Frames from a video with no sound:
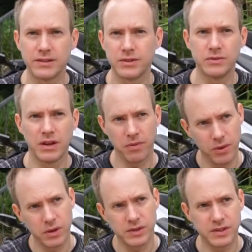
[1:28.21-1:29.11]
So if you have
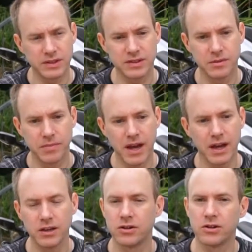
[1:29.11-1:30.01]
36 in the
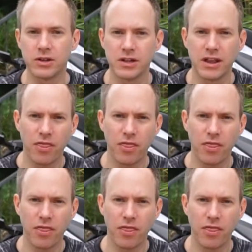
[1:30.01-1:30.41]
back, you're looking at